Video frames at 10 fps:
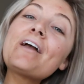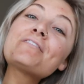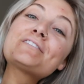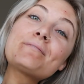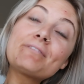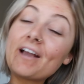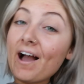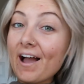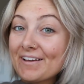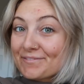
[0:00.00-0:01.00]
Hey, what's up you
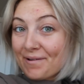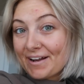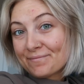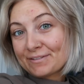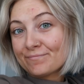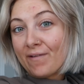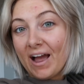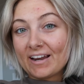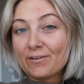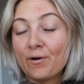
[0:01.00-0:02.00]
guys? My name is
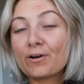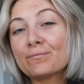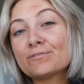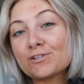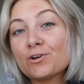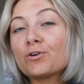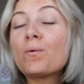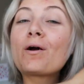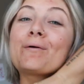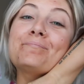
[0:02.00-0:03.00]
Maddie. Welcome to or
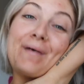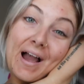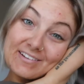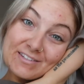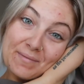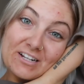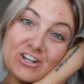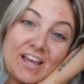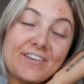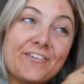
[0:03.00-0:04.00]
welcome back to my
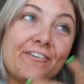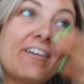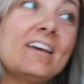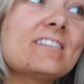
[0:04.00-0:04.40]
channel.